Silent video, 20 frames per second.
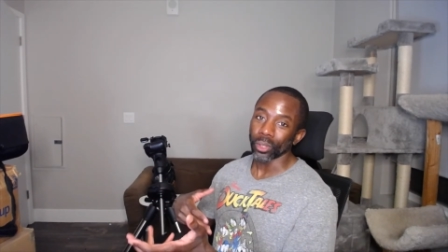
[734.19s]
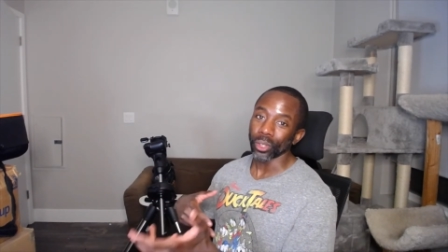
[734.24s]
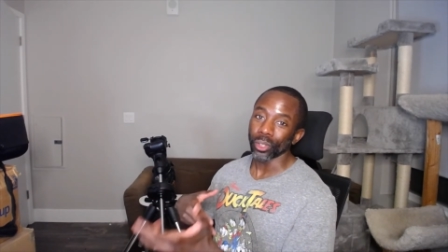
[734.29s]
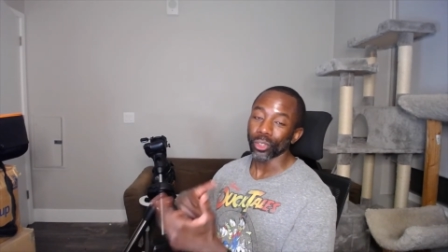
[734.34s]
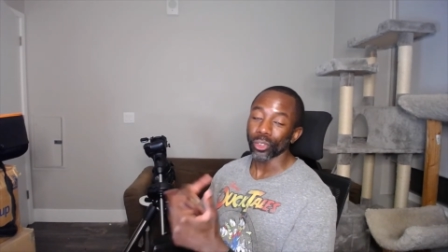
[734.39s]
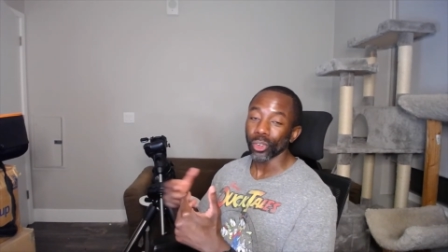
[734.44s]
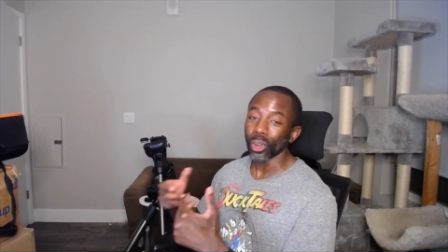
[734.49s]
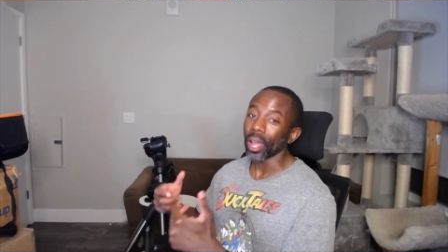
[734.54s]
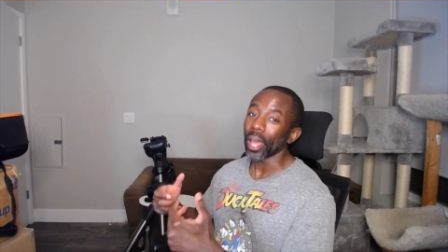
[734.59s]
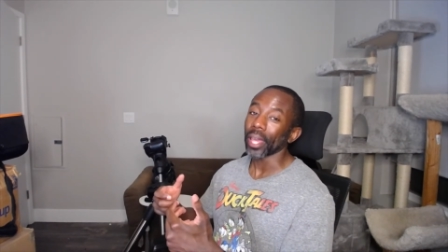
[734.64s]

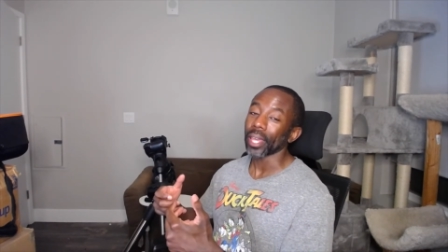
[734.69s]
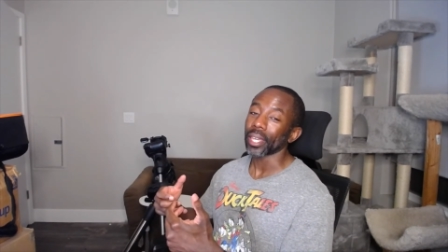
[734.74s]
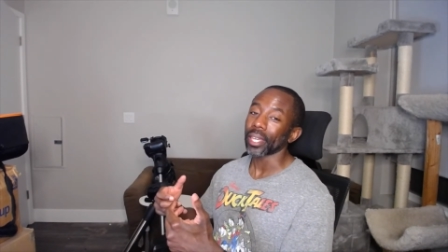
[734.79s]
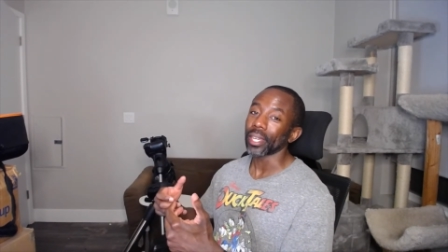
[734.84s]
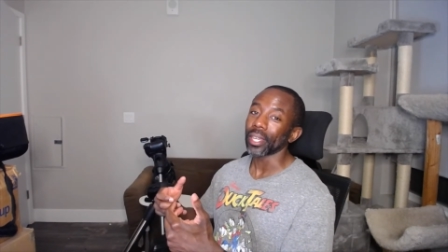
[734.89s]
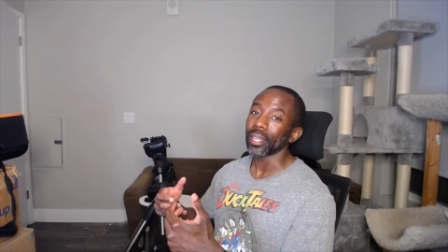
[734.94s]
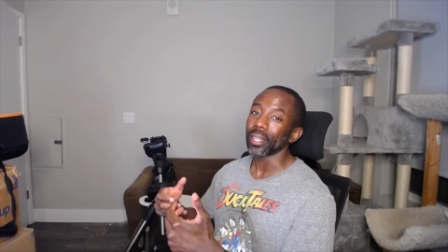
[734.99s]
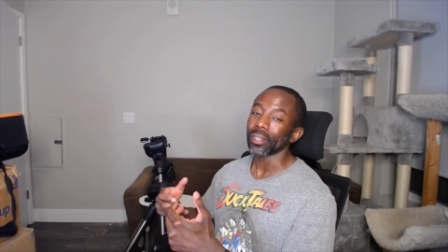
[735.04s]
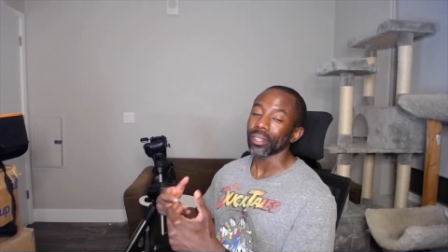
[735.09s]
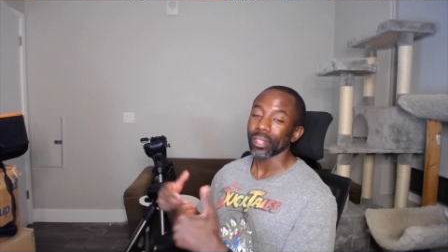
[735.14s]
track
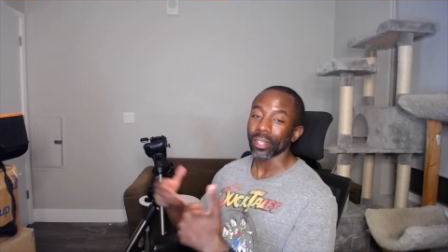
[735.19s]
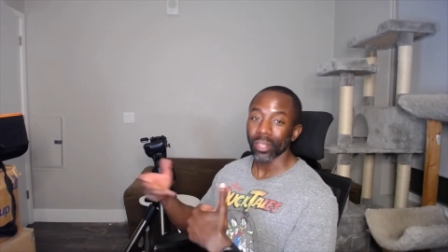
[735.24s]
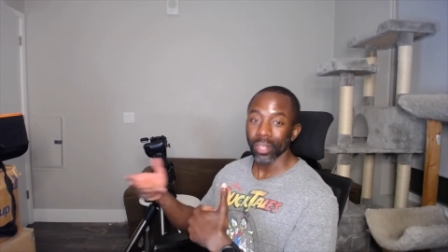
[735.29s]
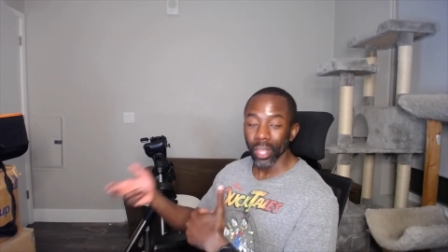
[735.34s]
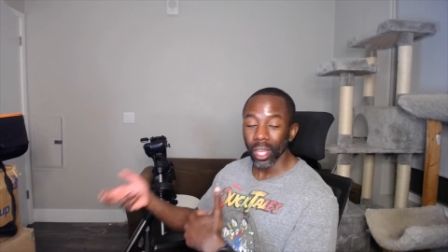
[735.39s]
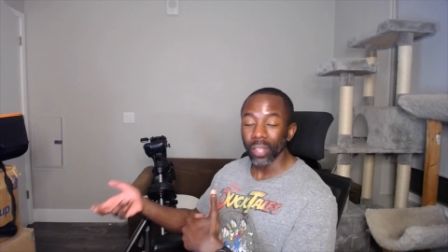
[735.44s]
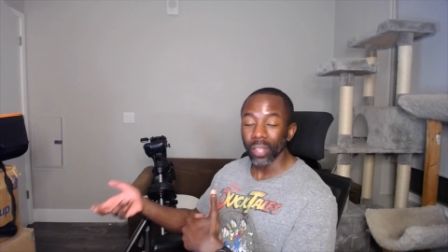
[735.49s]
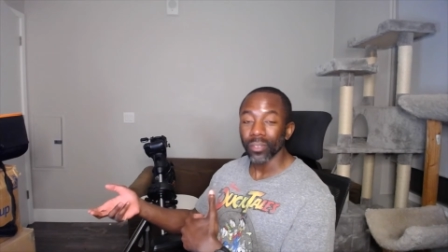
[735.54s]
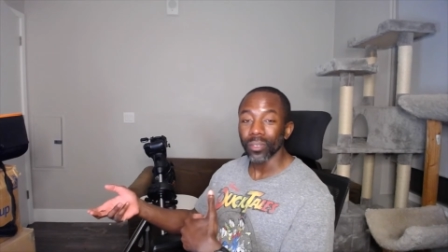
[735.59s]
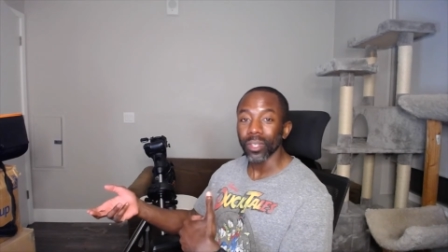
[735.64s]
it
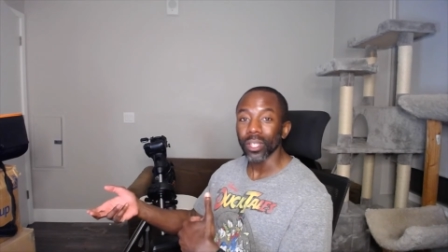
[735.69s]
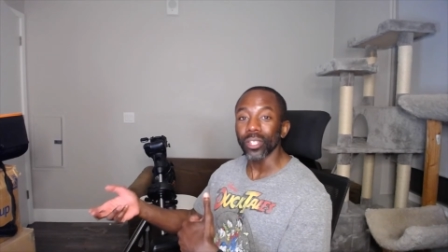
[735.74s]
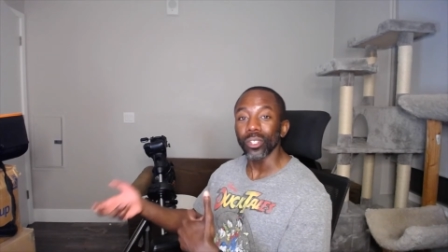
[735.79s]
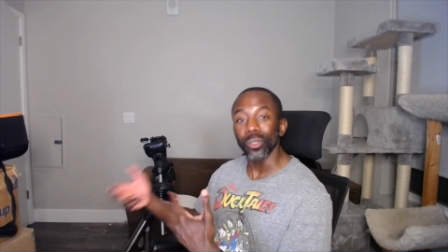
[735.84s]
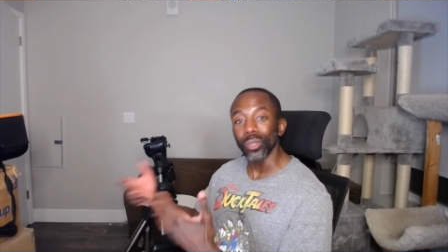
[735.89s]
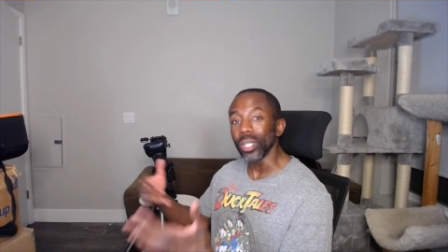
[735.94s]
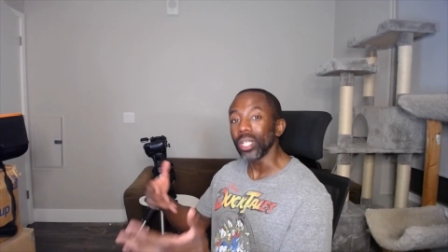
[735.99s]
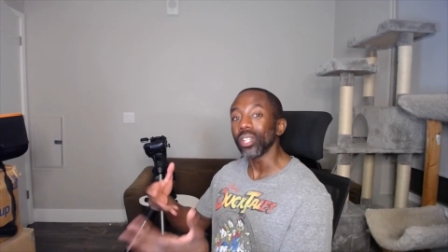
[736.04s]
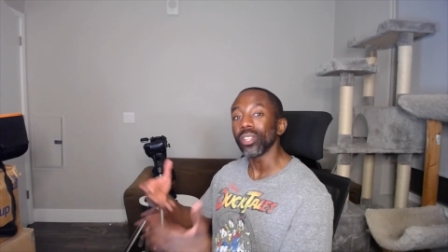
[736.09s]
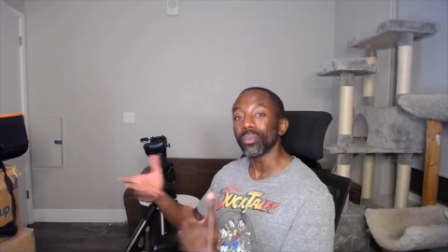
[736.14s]
successfully, you
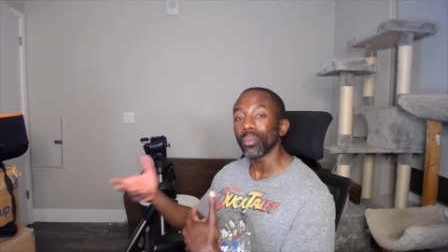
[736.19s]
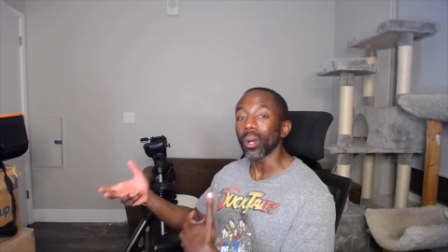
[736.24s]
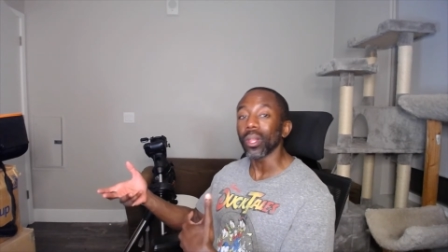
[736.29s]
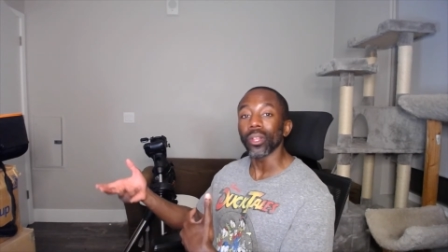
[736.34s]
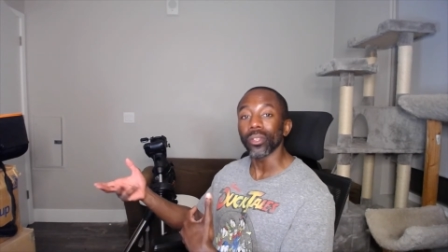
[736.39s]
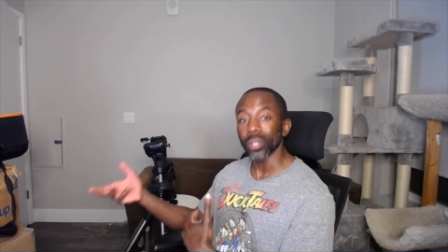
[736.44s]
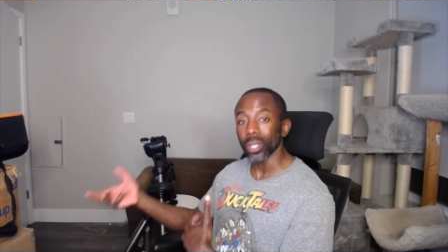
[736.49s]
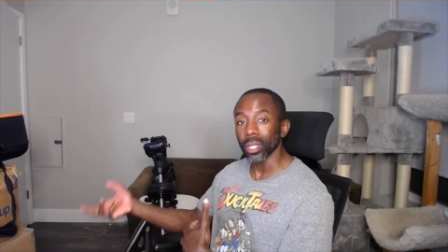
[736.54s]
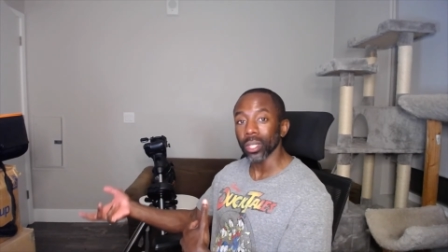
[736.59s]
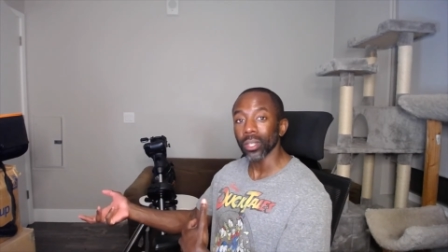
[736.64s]
need a smaller
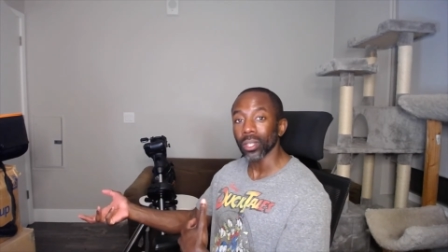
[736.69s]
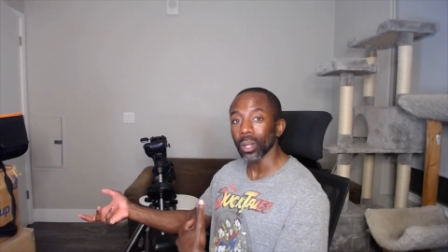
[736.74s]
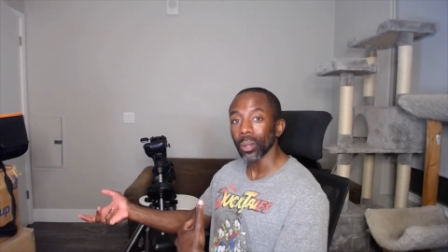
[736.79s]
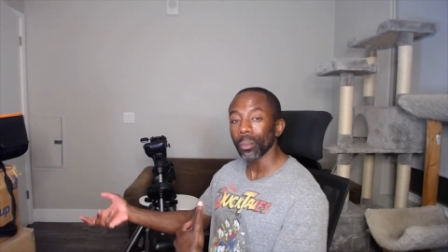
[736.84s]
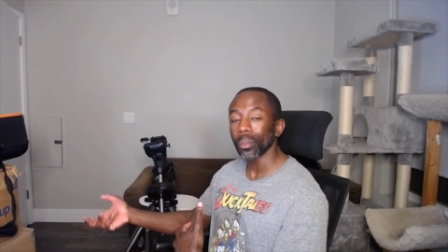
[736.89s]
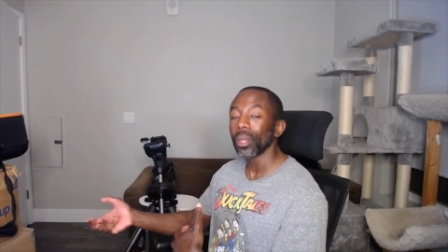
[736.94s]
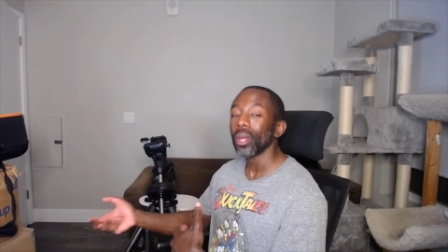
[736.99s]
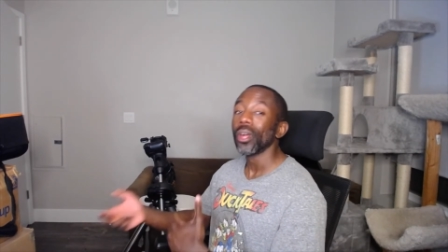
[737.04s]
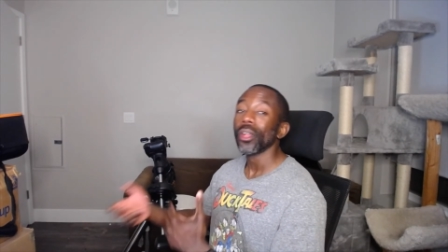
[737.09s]
telescope.